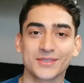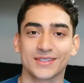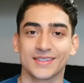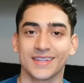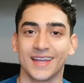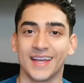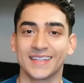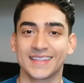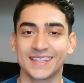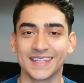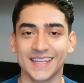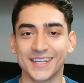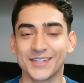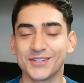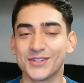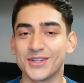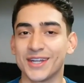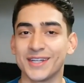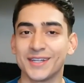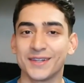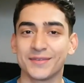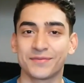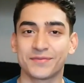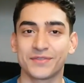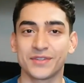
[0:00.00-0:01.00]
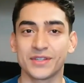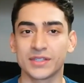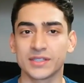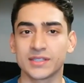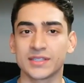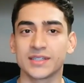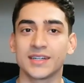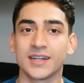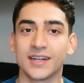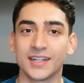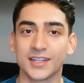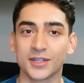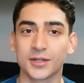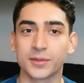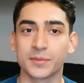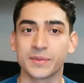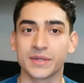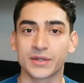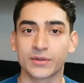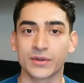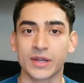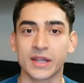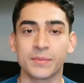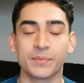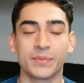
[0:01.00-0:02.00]
At the end, you end up feeling a little bit
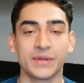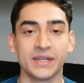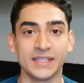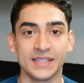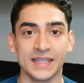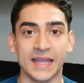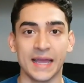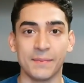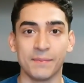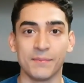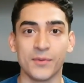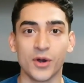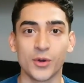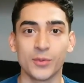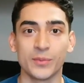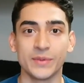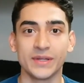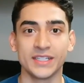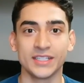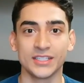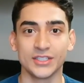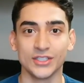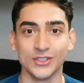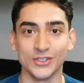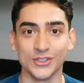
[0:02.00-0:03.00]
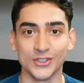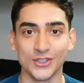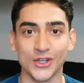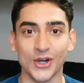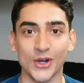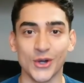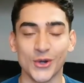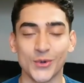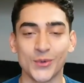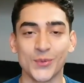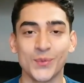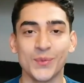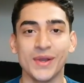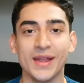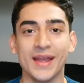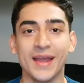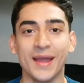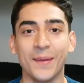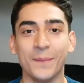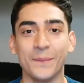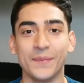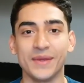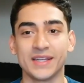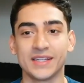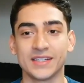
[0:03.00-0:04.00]
great, but in that moment, you don't
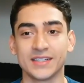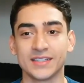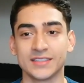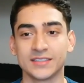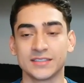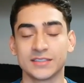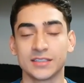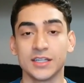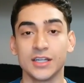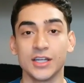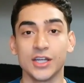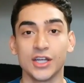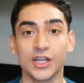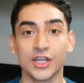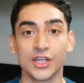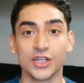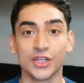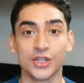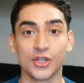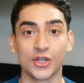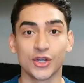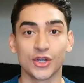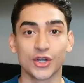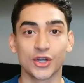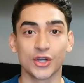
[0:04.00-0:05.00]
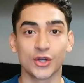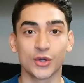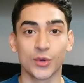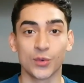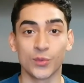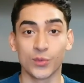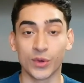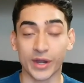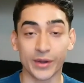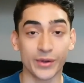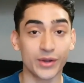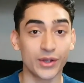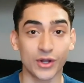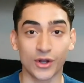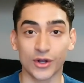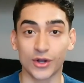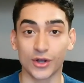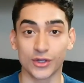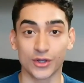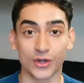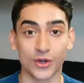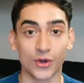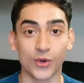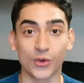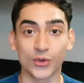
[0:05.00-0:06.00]
because you're wearing
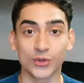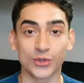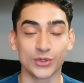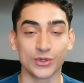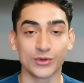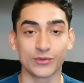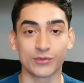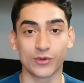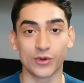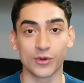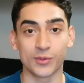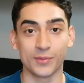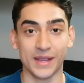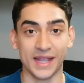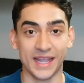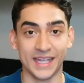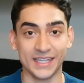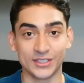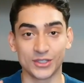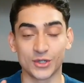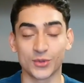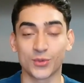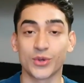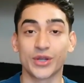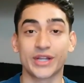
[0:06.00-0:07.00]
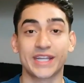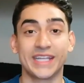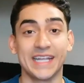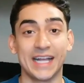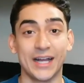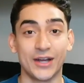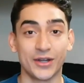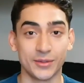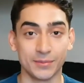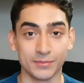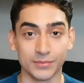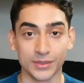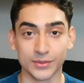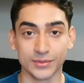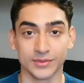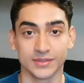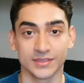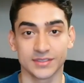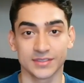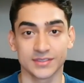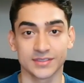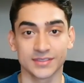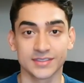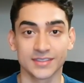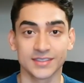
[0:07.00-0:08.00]
your whole uniform and you're working out in
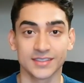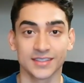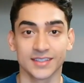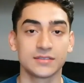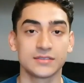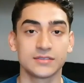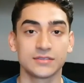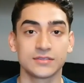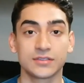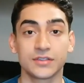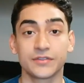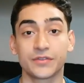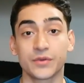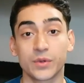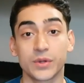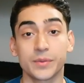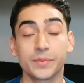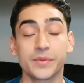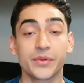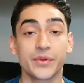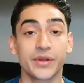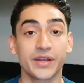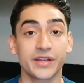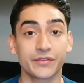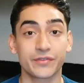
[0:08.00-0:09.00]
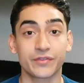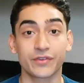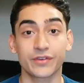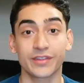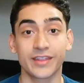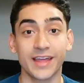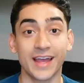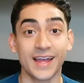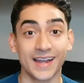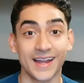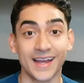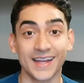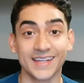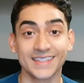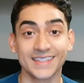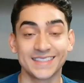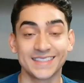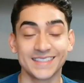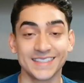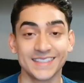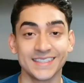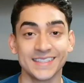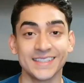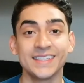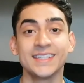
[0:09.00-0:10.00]
boots. So if you want to be ready for that
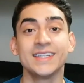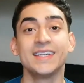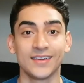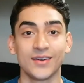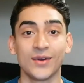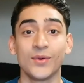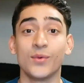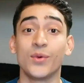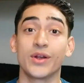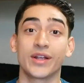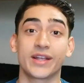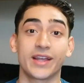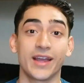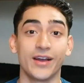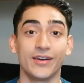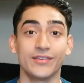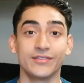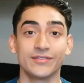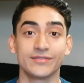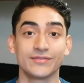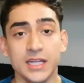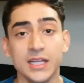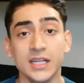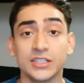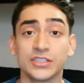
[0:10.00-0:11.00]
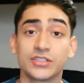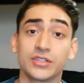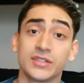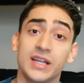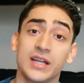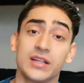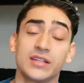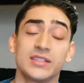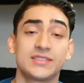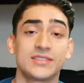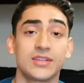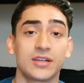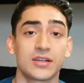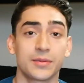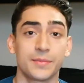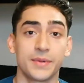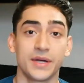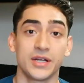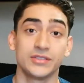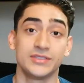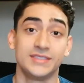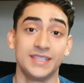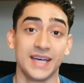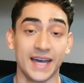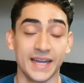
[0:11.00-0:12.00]
IT workout. So now let's talk
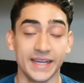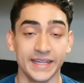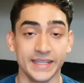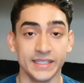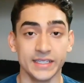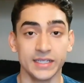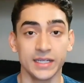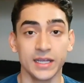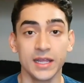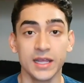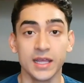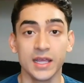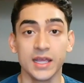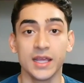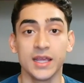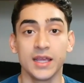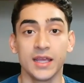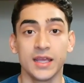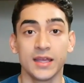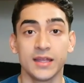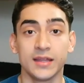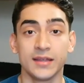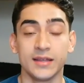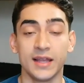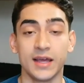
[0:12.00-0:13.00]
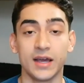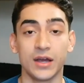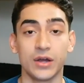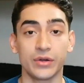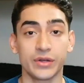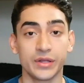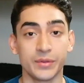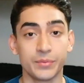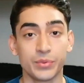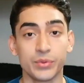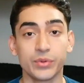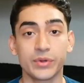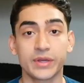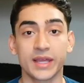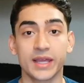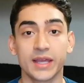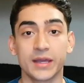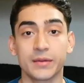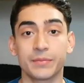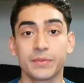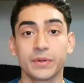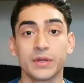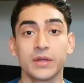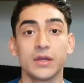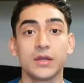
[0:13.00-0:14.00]
about diet. Now in boot
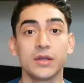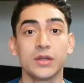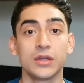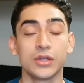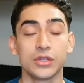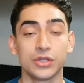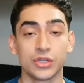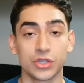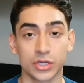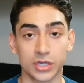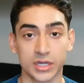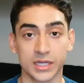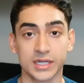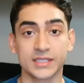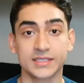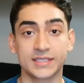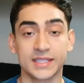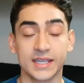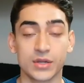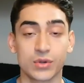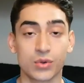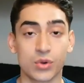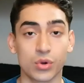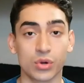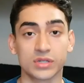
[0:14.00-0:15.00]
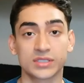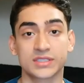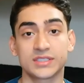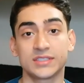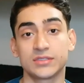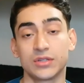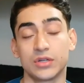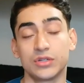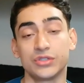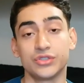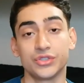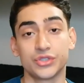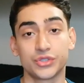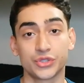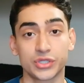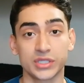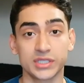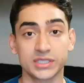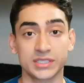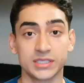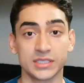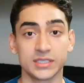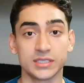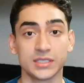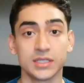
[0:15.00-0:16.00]
camp, you're going to take courses on
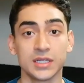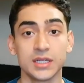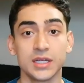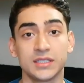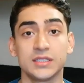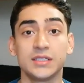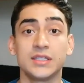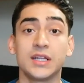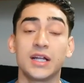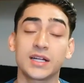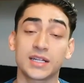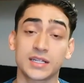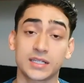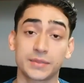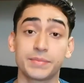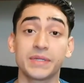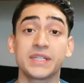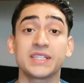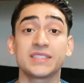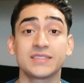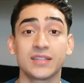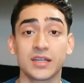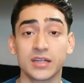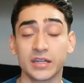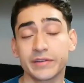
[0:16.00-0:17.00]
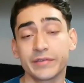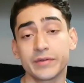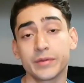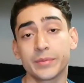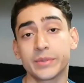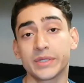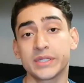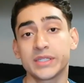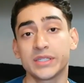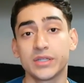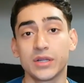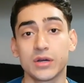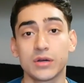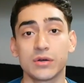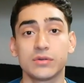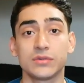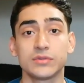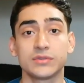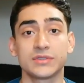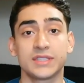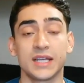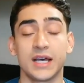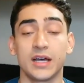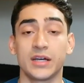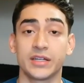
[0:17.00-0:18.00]
nutrition. Not because not everybody
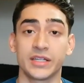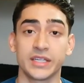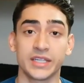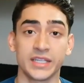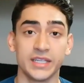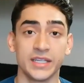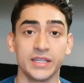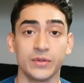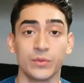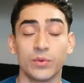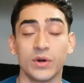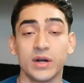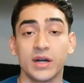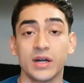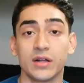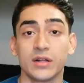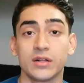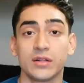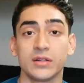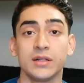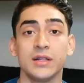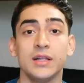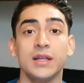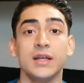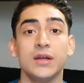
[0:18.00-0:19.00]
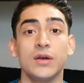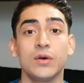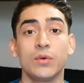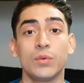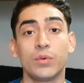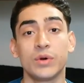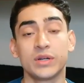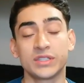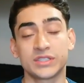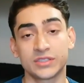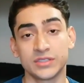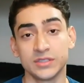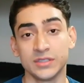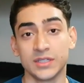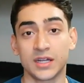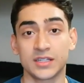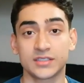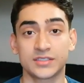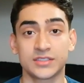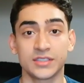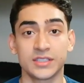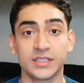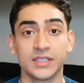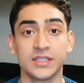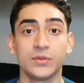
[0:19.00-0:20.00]
knows how to eat well, what not
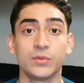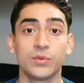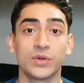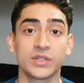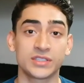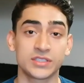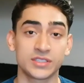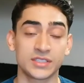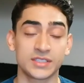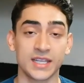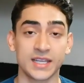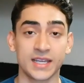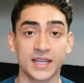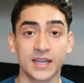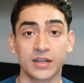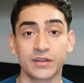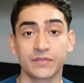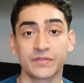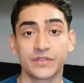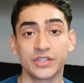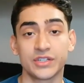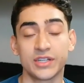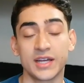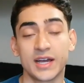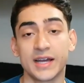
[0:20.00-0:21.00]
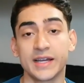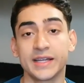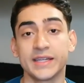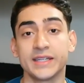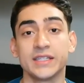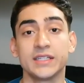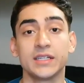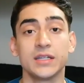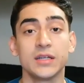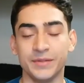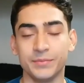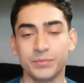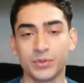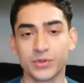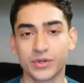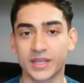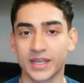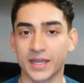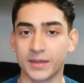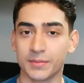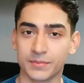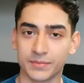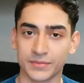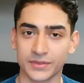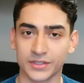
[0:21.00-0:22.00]
to eat, what to take out of their diet. In boot
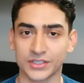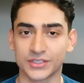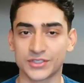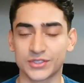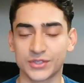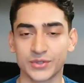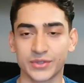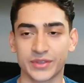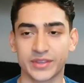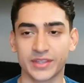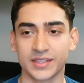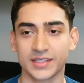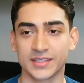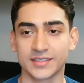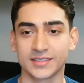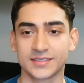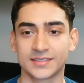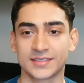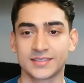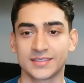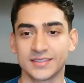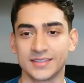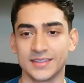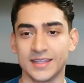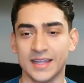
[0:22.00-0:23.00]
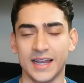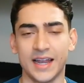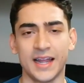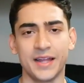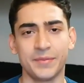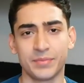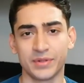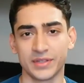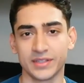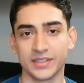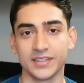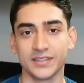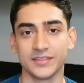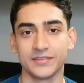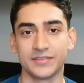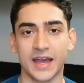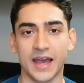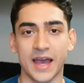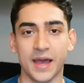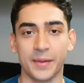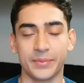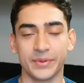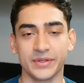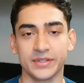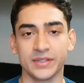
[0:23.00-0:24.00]
camp, there's two things that I believe
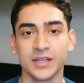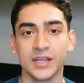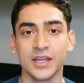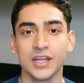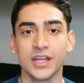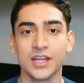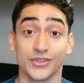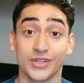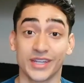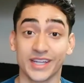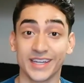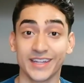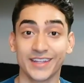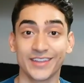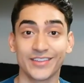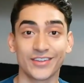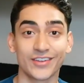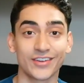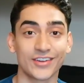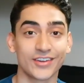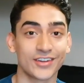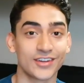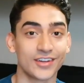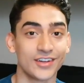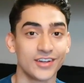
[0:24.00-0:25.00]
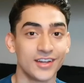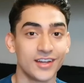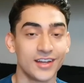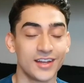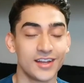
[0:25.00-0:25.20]
happen. You can either